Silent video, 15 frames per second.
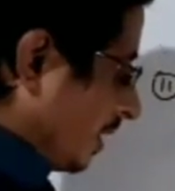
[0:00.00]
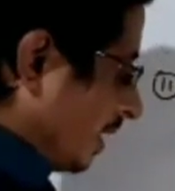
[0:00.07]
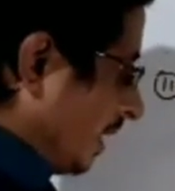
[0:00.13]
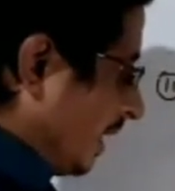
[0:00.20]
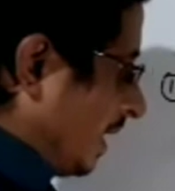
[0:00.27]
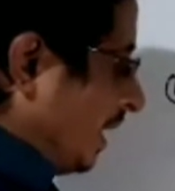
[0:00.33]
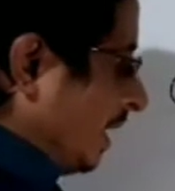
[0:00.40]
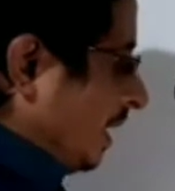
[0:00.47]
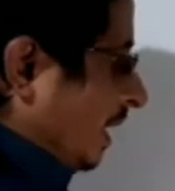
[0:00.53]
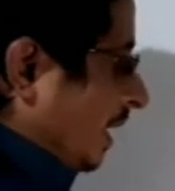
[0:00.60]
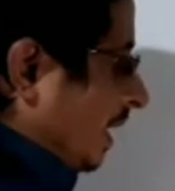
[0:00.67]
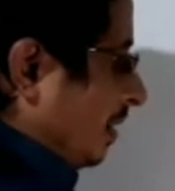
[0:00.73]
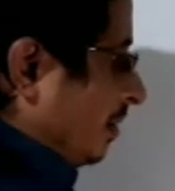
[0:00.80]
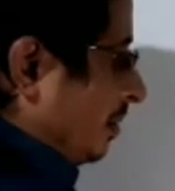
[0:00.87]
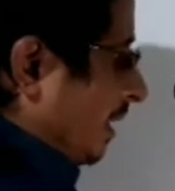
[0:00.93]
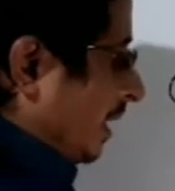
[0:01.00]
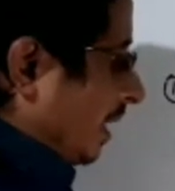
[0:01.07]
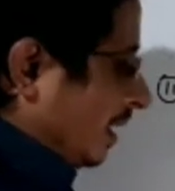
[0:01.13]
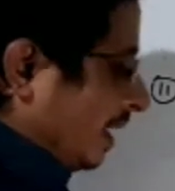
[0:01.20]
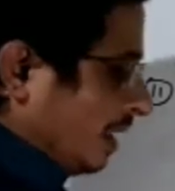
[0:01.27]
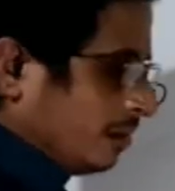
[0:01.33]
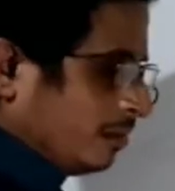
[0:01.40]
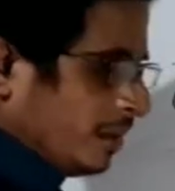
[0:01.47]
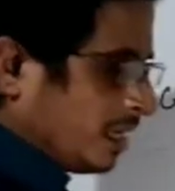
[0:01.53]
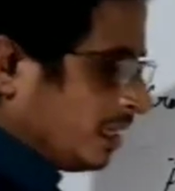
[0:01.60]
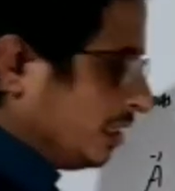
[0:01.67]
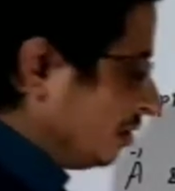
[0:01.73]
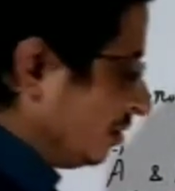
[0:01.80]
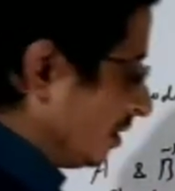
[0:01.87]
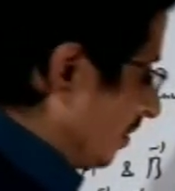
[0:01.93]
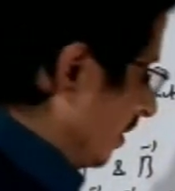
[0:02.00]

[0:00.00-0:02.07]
again A and B are the magnitude of